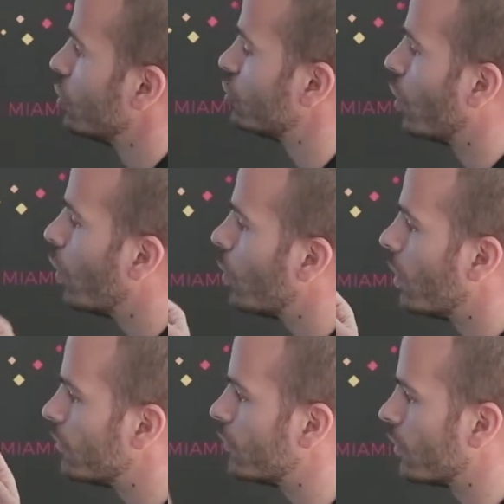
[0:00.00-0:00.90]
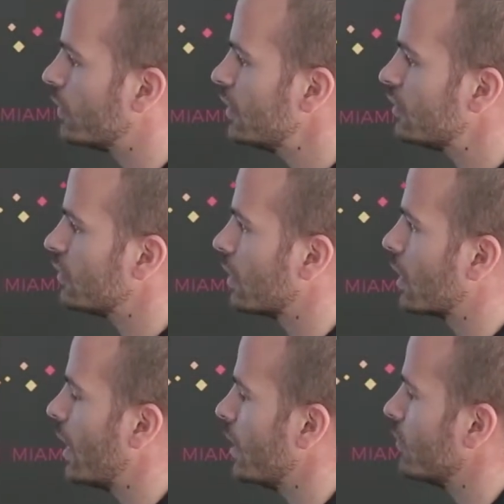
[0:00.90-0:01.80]
So for this
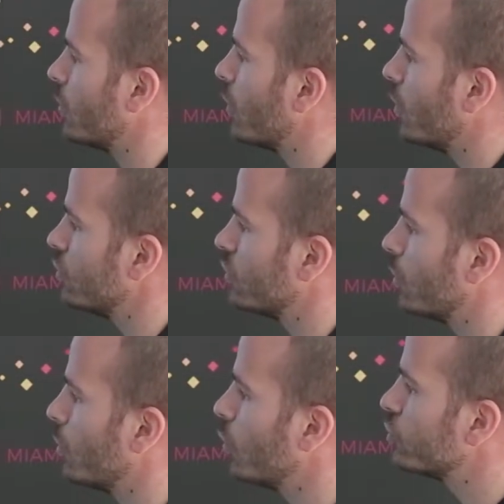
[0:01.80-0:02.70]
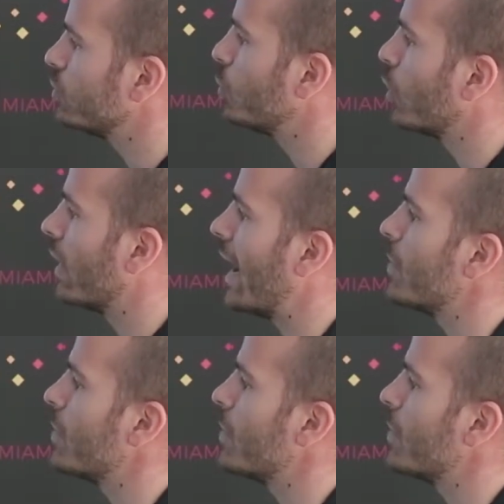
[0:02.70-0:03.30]
kind of approach, the most important